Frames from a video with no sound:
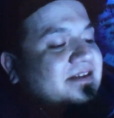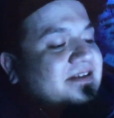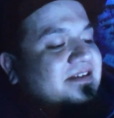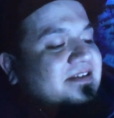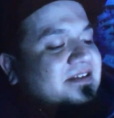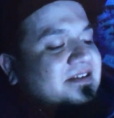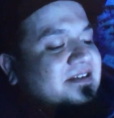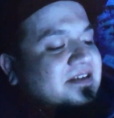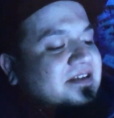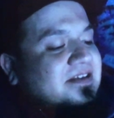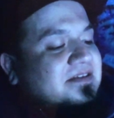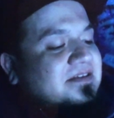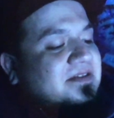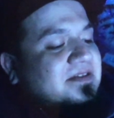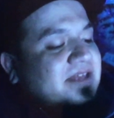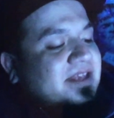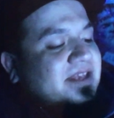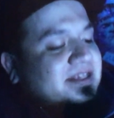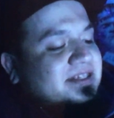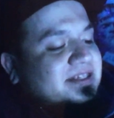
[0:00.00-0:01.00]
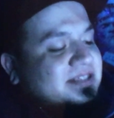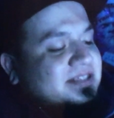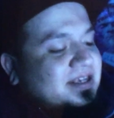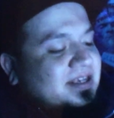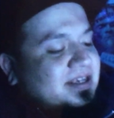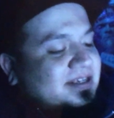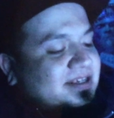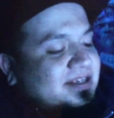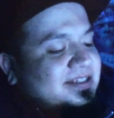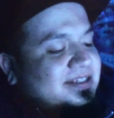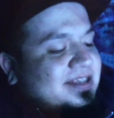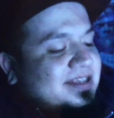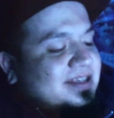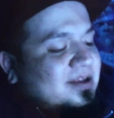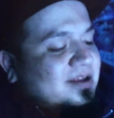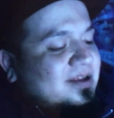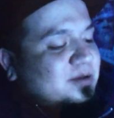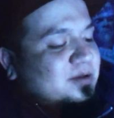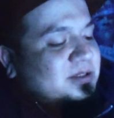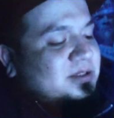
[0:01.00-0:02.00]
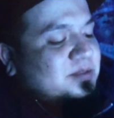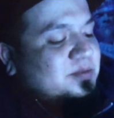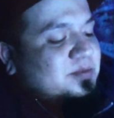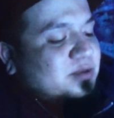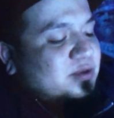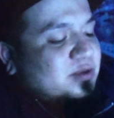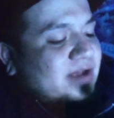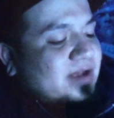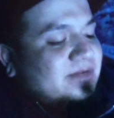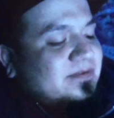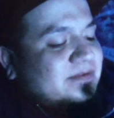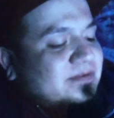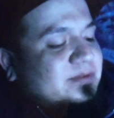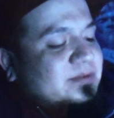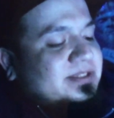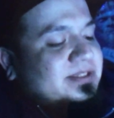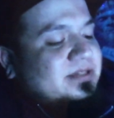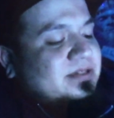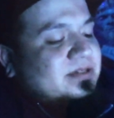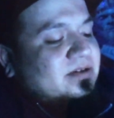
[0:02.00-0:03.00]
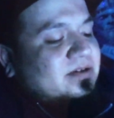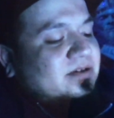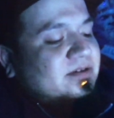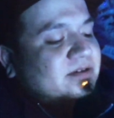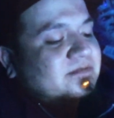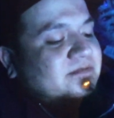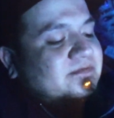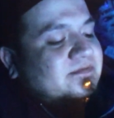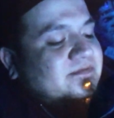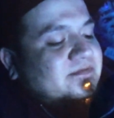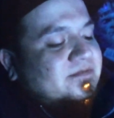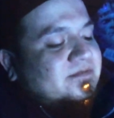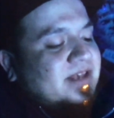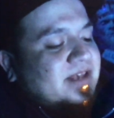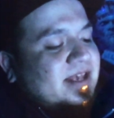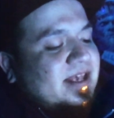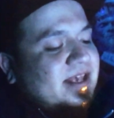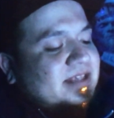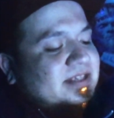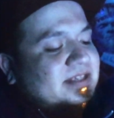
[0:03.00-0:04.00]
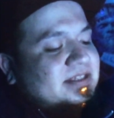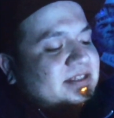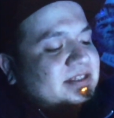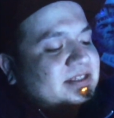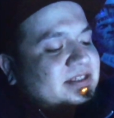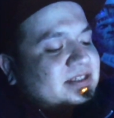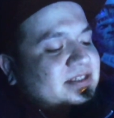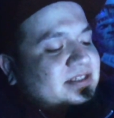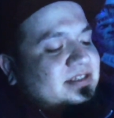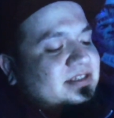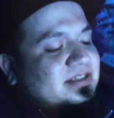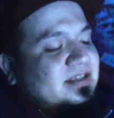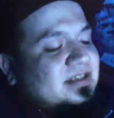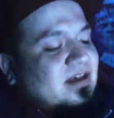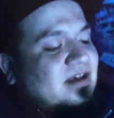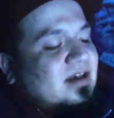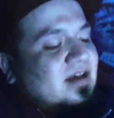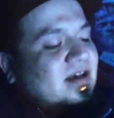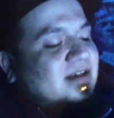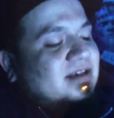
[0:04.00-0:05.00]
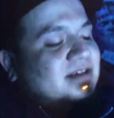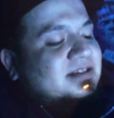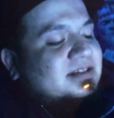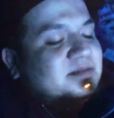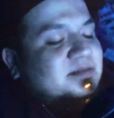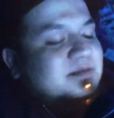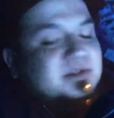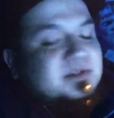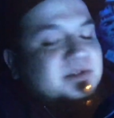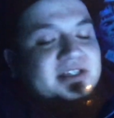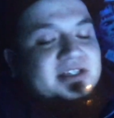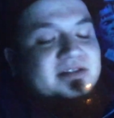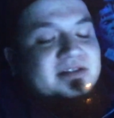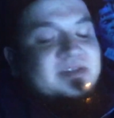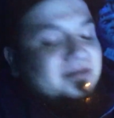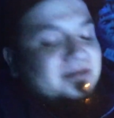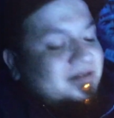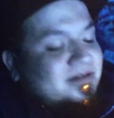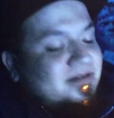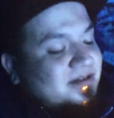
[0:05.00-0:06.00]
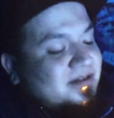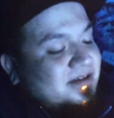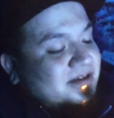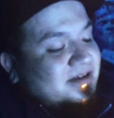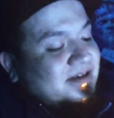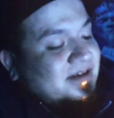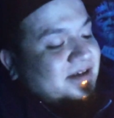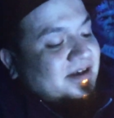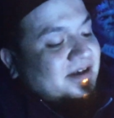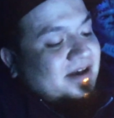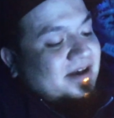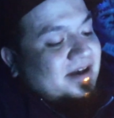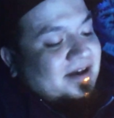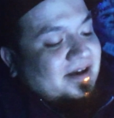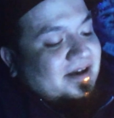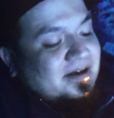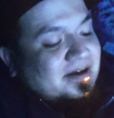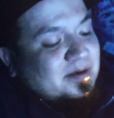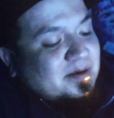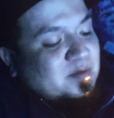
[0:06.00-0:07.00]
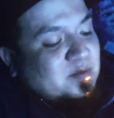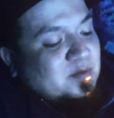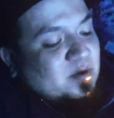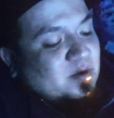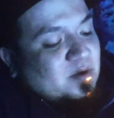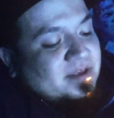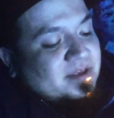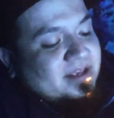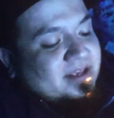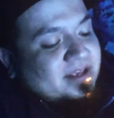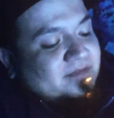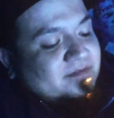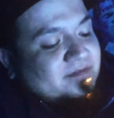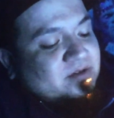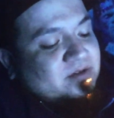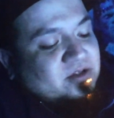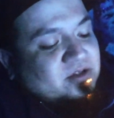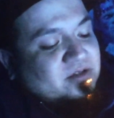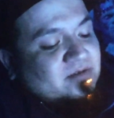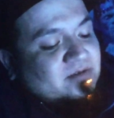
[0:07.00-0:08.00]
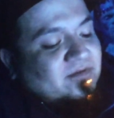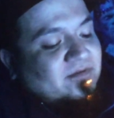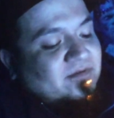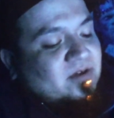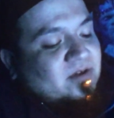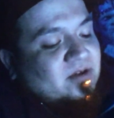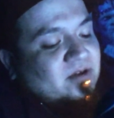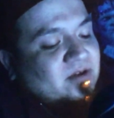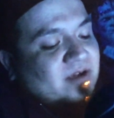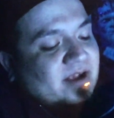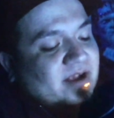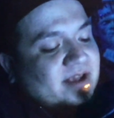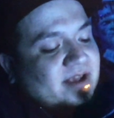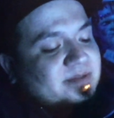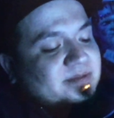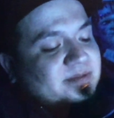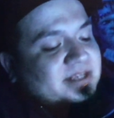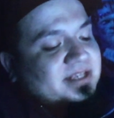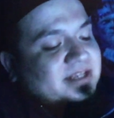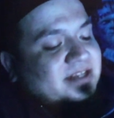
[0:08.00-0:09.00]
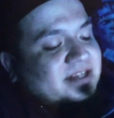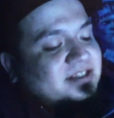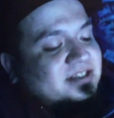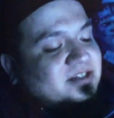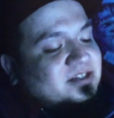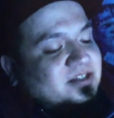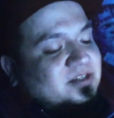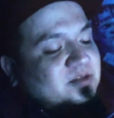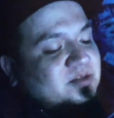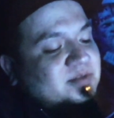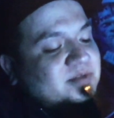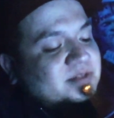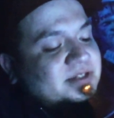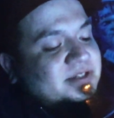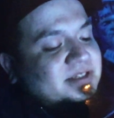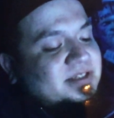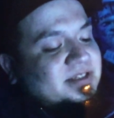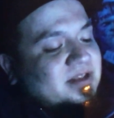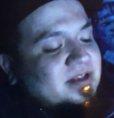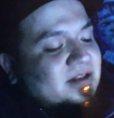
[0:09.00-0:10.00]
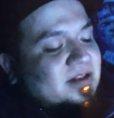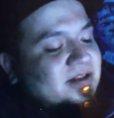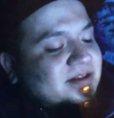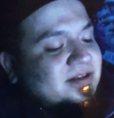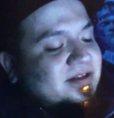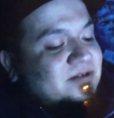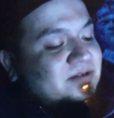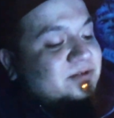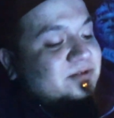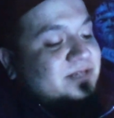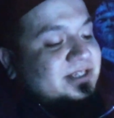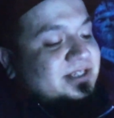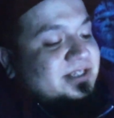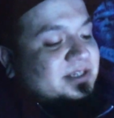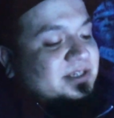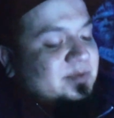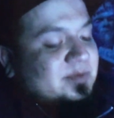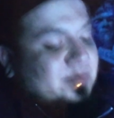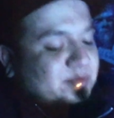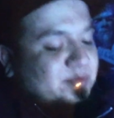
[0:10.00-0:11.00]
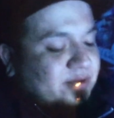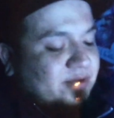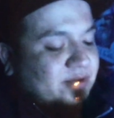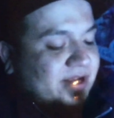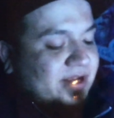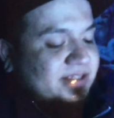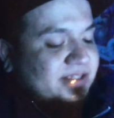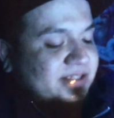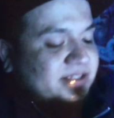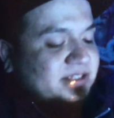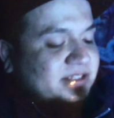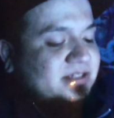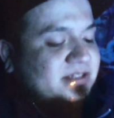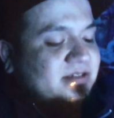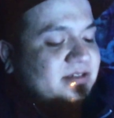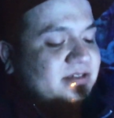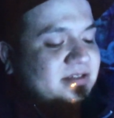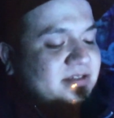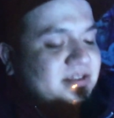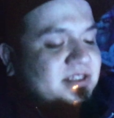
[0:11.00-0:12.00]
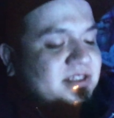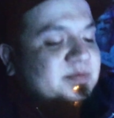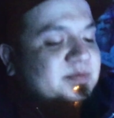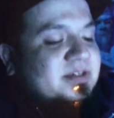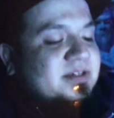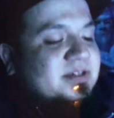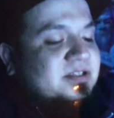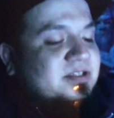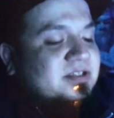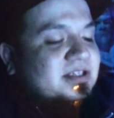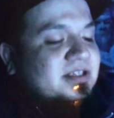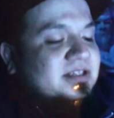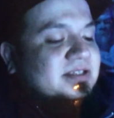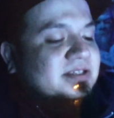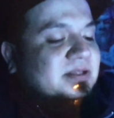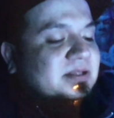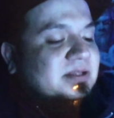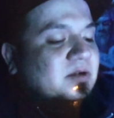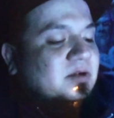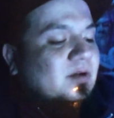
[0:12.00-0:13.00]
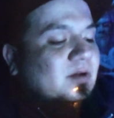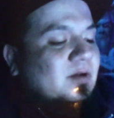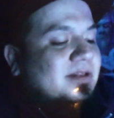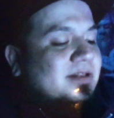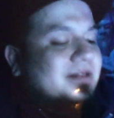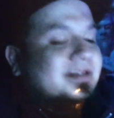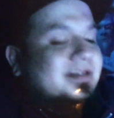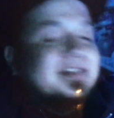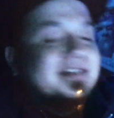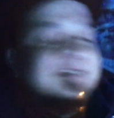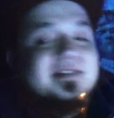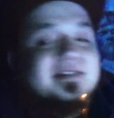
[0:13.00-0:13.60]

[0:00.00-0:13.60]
Nonetheless, Seattle's Private Reserve has this awesome deal where they give you 2 full grams at a super solid and reasonable price, especially because of their quality.